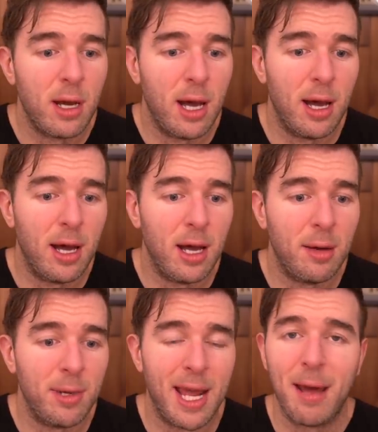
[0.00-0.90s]

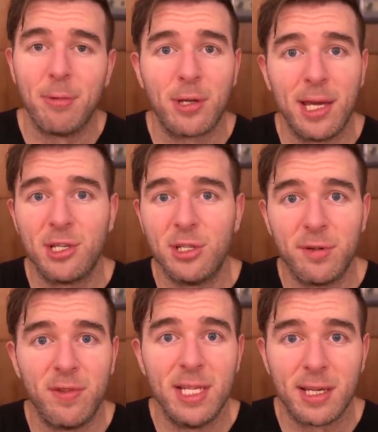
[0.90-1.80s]
and applications
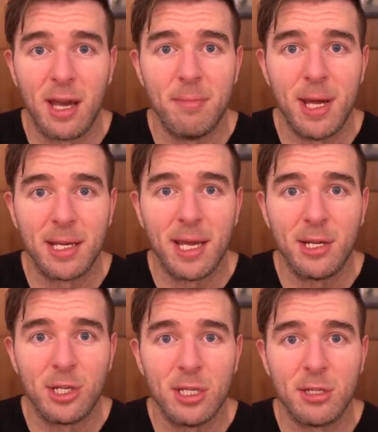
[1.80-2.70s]
of these kind of
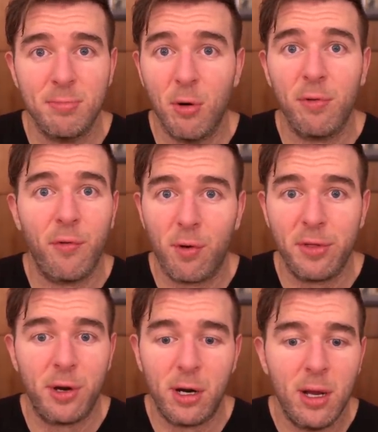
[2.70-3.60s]
medications, both for
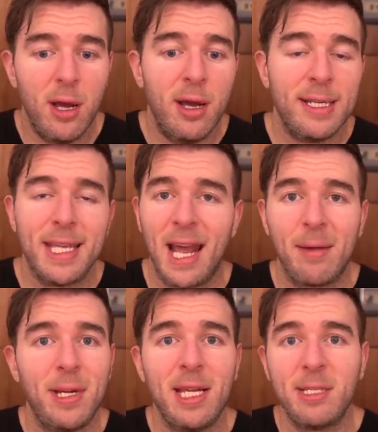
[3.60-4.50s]
their
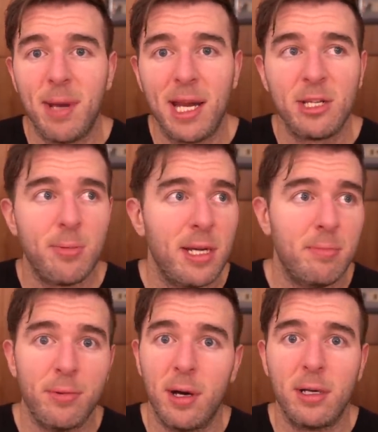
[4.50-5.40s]
diabetes
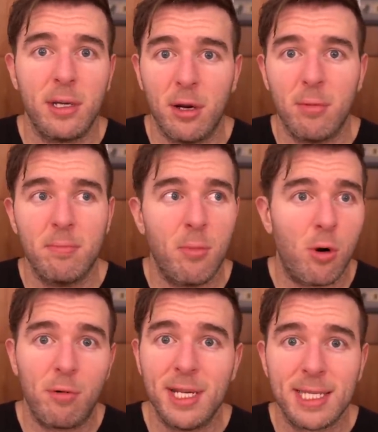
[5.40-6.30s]
management, but, you know,
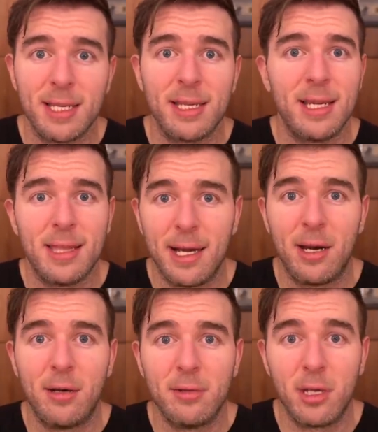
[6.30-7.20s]
more recently
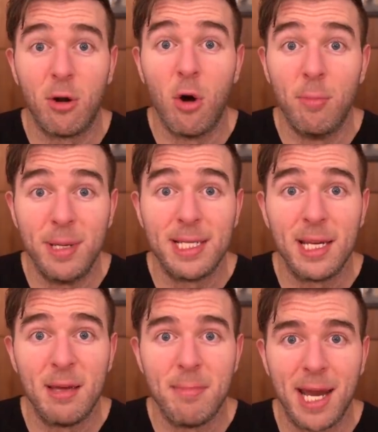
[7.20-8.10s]
their, you know,
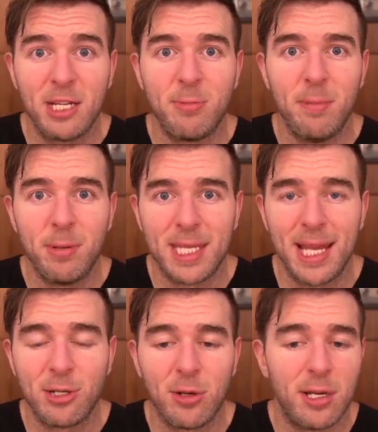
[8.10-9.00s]
obesity management
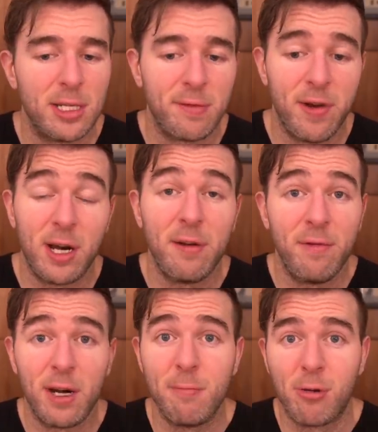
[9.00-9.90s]
potential. And it's very,
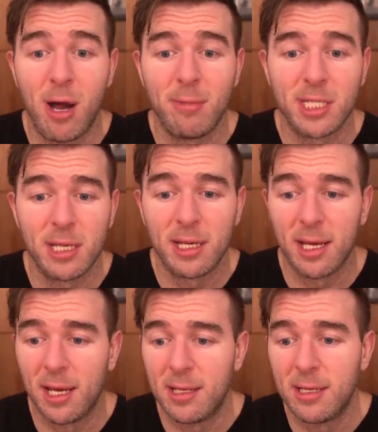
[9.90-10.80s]
very promising.
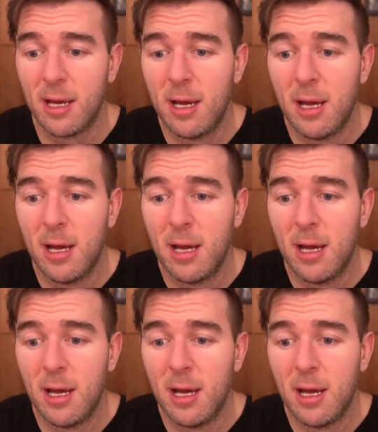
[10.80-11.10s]
And